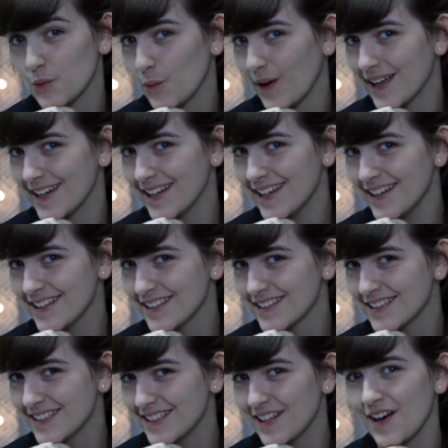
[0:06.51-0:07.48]
Ready?
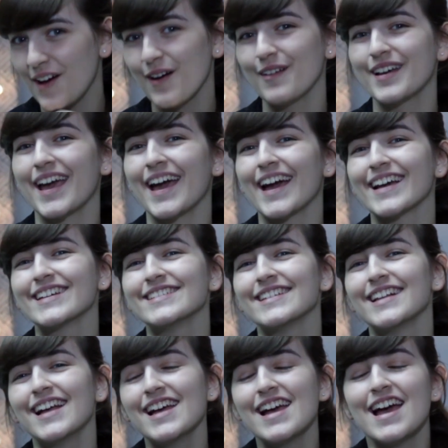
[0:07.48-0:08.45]
Okay.
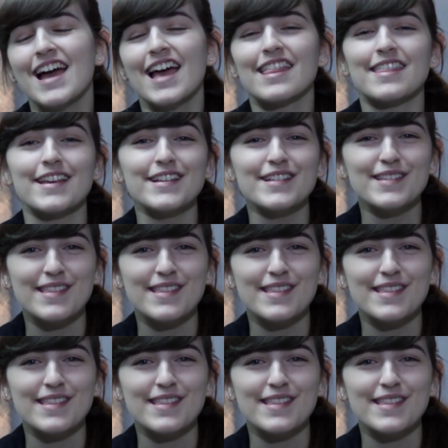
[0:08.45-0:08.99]
This